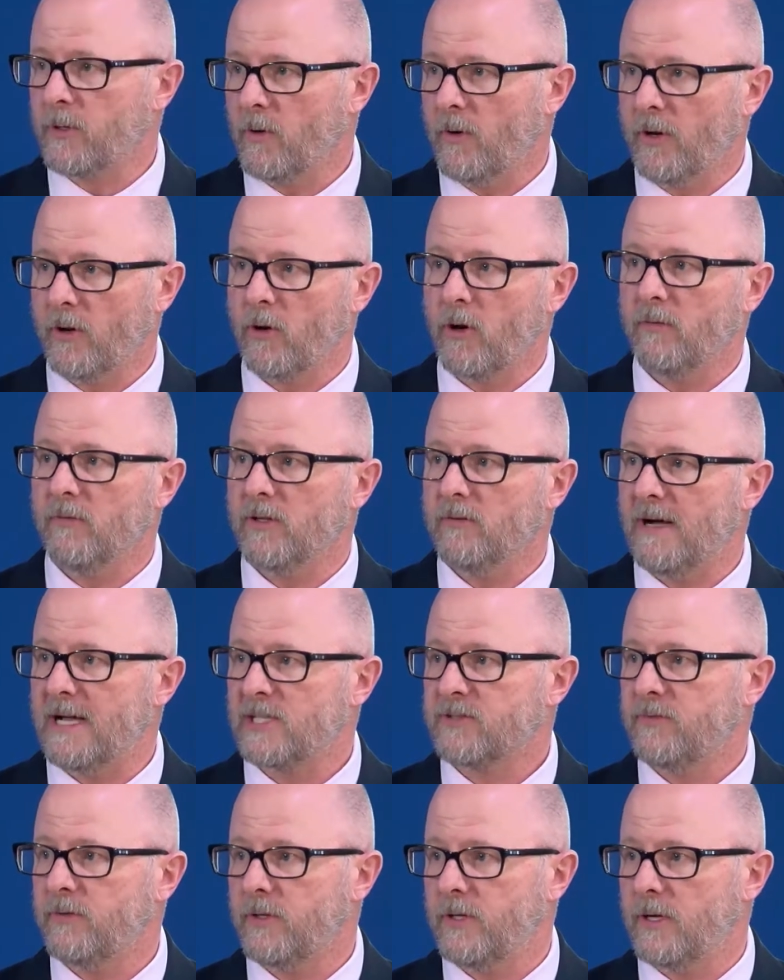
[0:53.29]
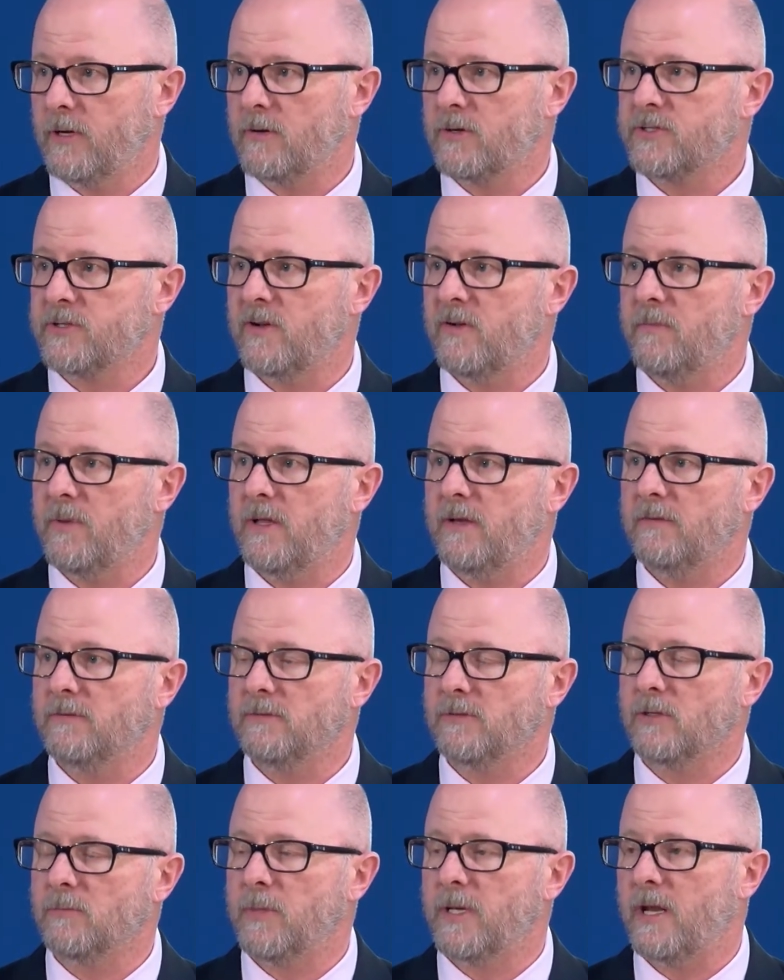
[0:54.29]
been going on over the last few years and have been
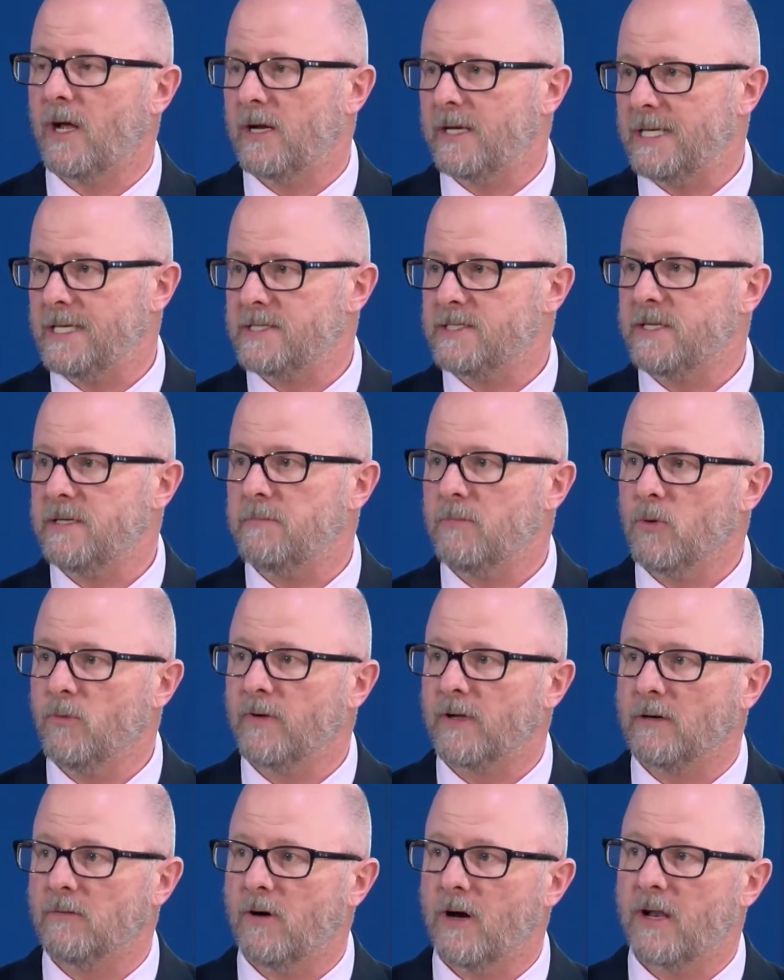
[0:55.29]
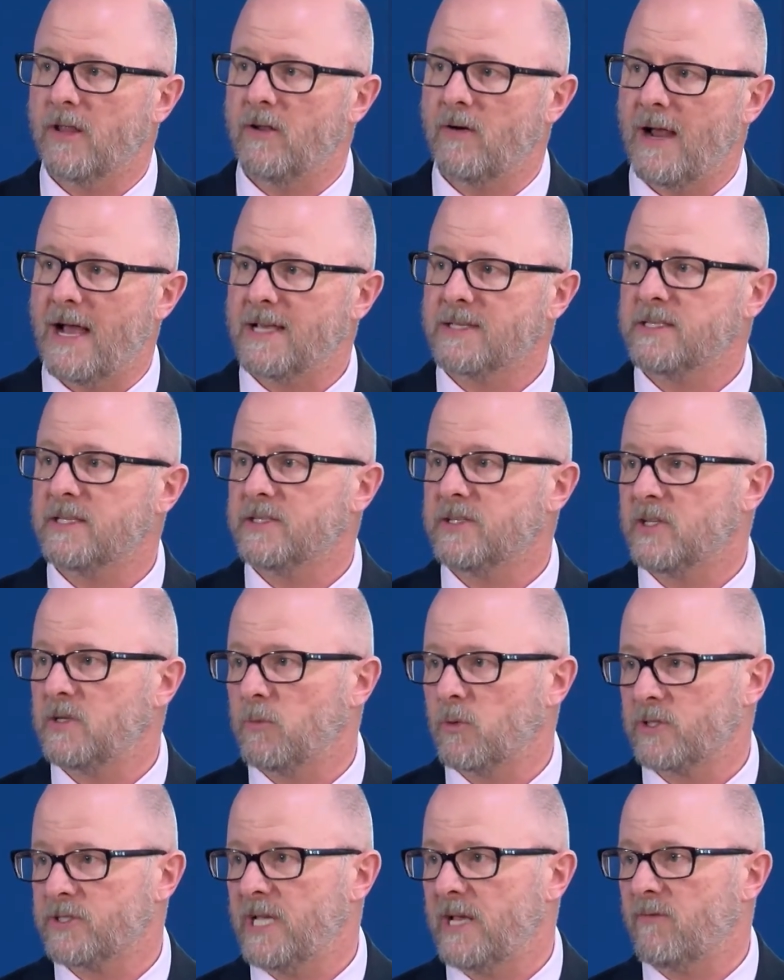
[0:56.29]
a little bit uneasy, moving a lot of their assets into
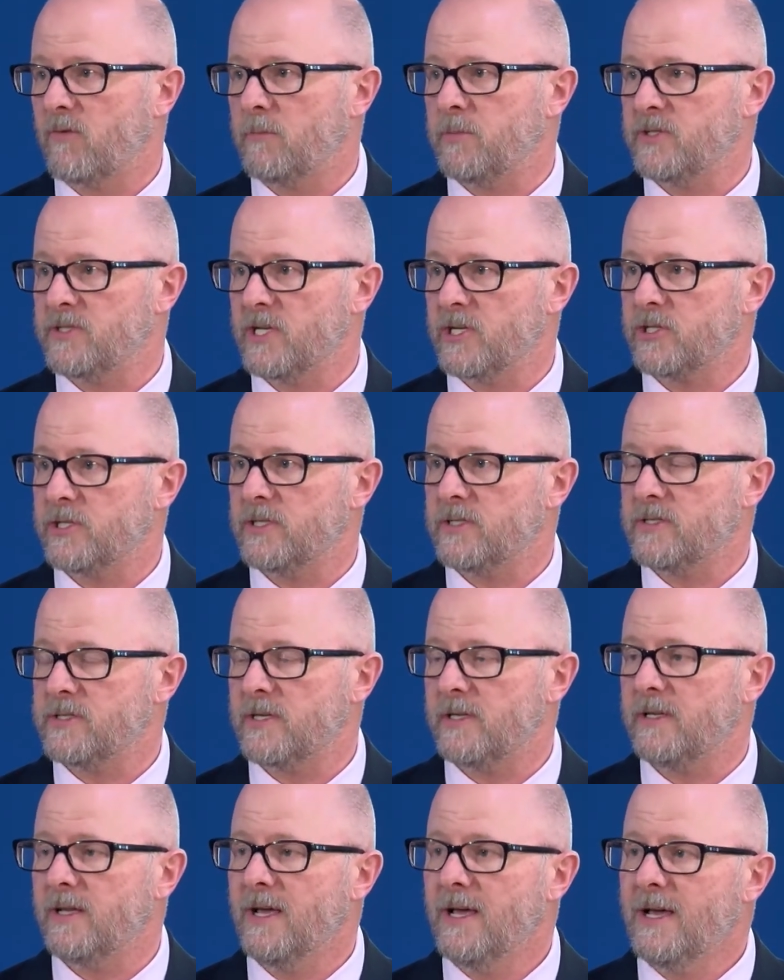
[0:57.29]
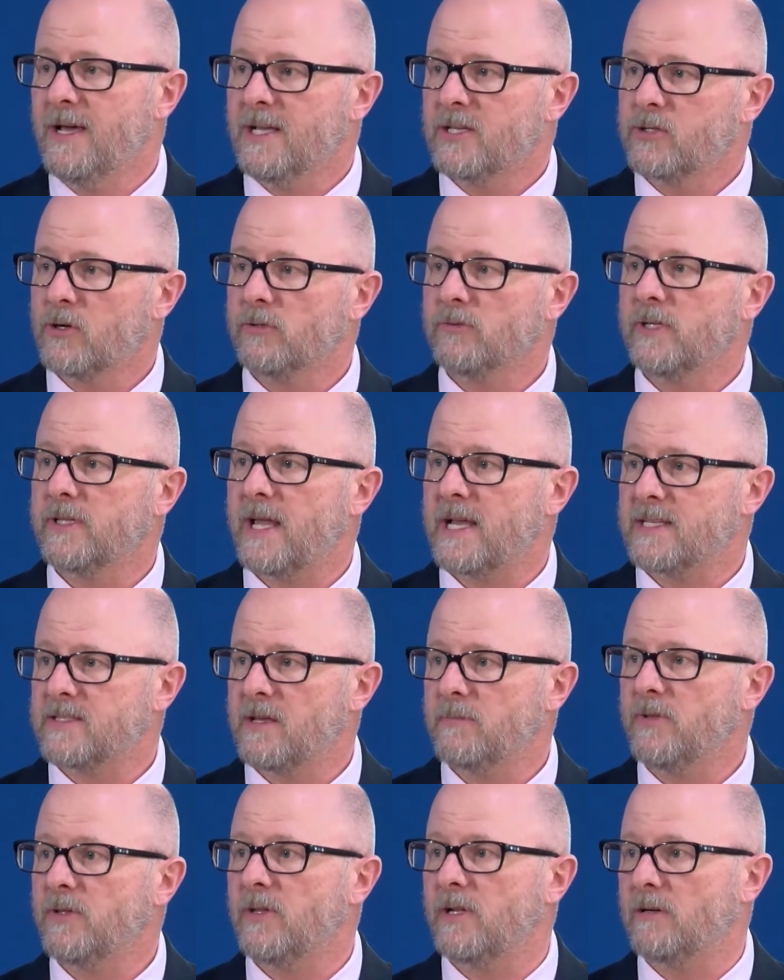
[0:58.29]
more safer positions. And certainly that's
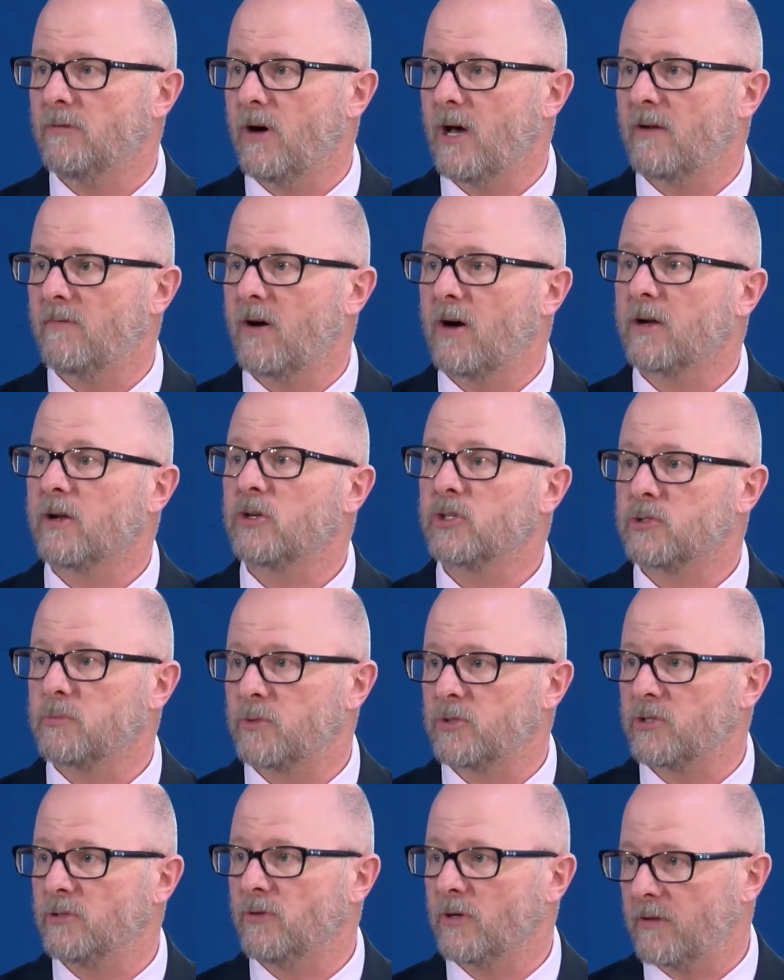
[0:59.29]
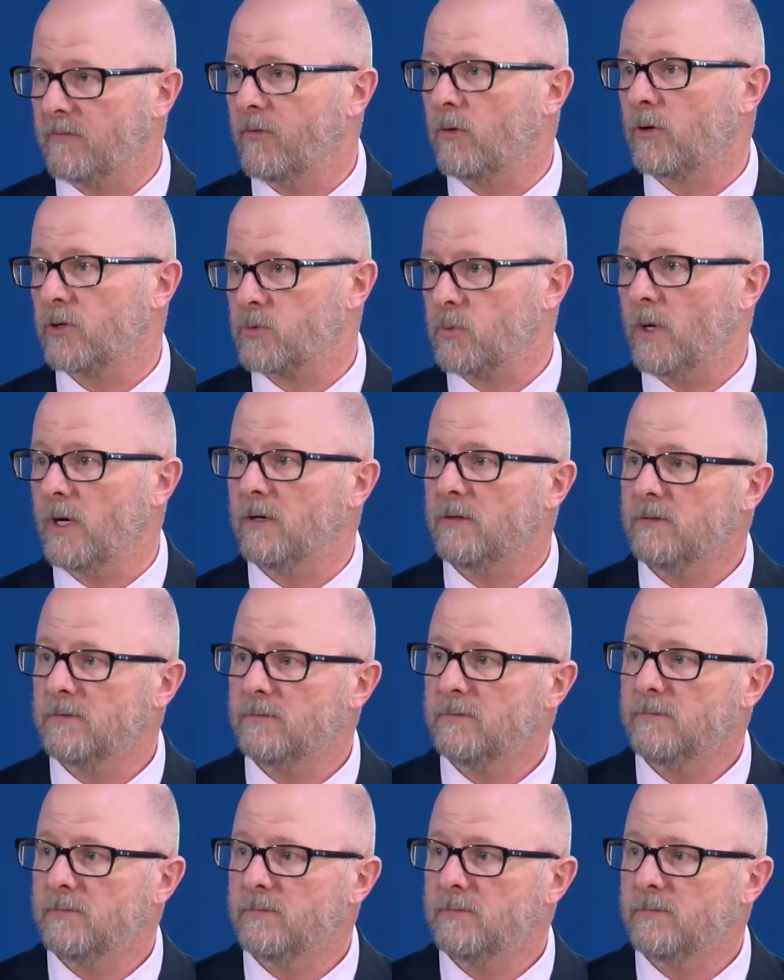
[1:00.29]
something that a lot of our customers are looking for as well.